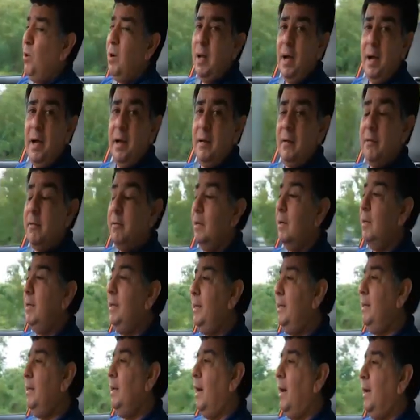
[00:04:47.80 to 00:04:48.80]
what I
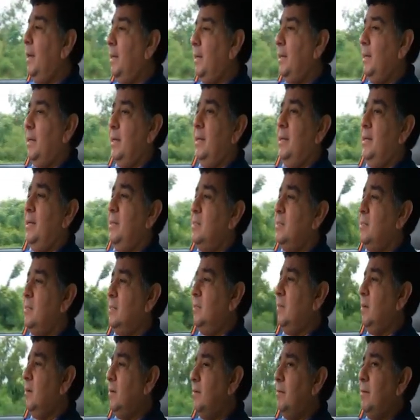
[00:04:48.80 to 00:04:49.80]
really like is
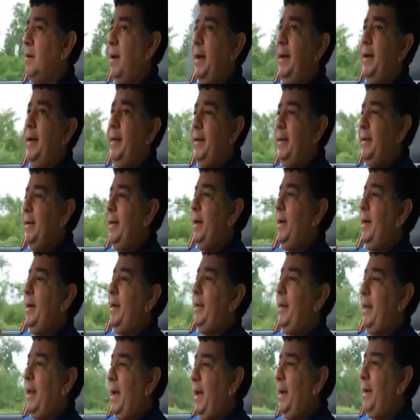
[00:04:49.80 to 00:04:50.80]
the ride
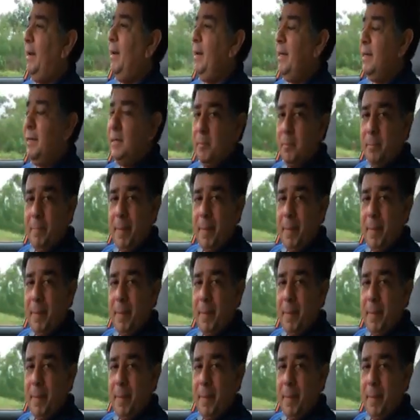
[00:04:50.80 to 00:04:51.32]
and handling, the